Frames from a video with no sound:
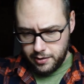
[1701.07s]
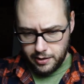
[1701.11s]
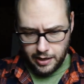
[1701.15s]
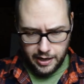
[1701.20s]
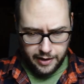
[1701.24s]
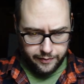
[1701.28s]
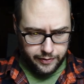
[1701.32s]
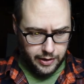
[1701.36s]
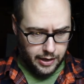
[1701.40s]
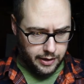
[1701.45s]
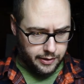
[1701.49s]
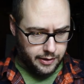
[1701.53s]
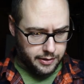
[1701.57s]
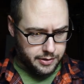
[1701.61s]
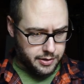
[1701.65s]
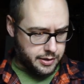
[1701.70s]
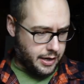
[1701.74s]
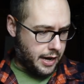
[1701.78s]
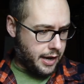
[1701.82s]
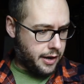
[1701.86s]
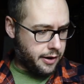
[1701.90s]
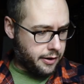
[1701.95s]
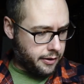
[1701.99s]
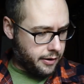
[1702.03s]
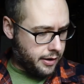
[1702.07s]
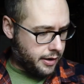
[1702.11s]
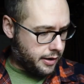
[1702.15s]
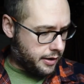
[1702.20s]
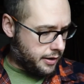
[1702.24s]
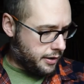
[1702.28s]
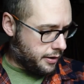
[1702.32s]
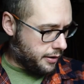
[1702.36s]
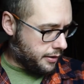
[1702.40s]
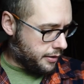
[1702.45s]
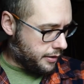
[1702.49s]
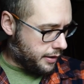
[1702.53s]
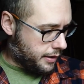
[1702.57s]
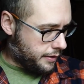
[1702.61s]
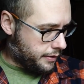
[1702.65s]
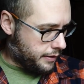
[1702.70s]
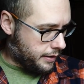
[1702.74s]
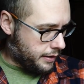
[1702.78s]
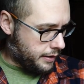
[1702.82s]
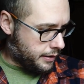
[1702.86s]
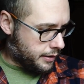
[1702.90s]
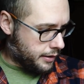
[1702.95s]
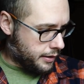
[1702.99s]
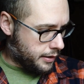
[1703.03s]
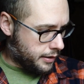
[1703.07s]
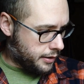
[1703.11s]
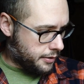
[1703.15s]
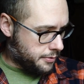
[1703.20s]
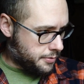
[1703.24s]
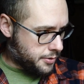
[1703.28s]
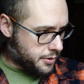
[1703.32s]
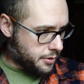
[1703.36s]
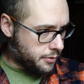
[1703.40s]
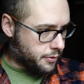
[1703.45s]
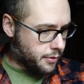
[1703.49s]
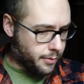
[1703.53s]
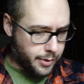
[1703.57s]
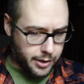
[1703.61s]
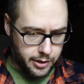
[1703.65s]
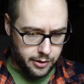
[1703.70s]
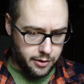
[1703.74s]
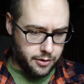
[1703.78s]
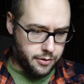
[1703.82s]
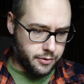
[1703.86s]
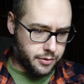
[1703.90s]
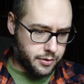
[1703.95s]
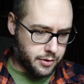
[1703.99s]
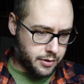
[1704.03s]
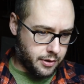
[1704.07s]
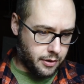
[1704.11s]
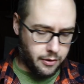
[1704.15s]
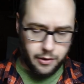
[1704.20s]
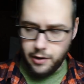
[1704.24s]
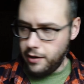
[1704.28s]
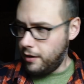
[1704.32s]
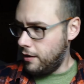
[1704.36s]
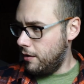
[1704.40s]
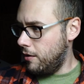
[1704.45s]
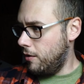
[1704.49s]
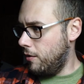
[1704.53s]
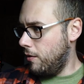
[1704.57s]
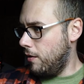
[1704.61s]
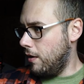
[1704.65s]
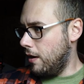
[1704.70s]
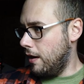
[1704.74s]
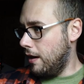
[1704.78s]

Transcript: I've got the scanner out here in the uh, soon-to-be new studio.